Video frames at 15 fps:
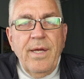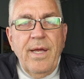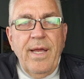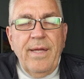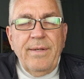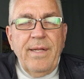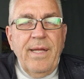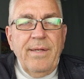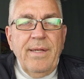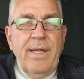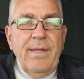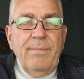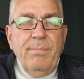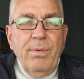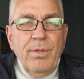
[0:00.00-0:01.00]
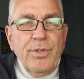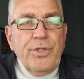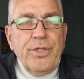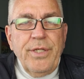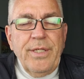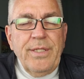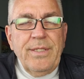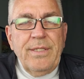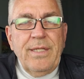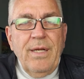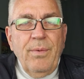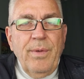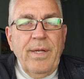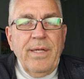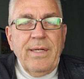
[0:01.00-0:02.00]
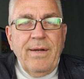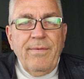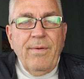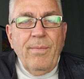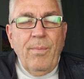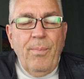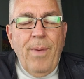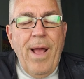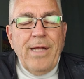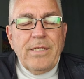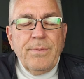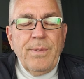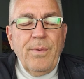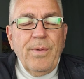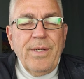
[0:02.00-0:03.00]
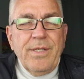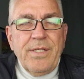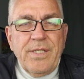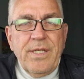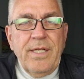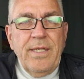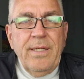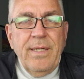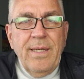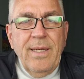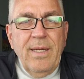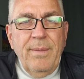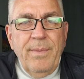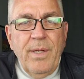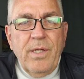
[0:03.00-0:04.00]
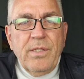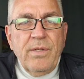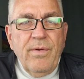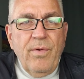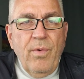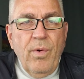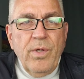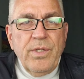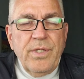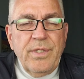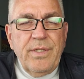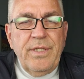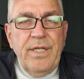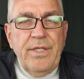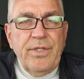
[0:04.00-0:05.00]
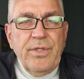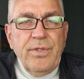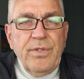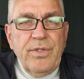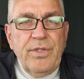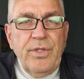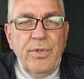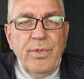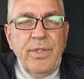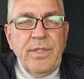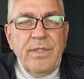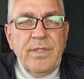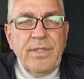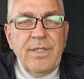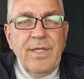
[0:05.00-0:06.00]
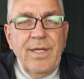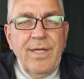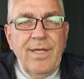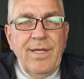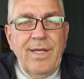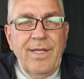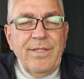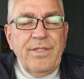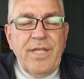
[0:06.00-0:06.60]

and bullshit that we can ever possibly want to see, because of course teachers unions and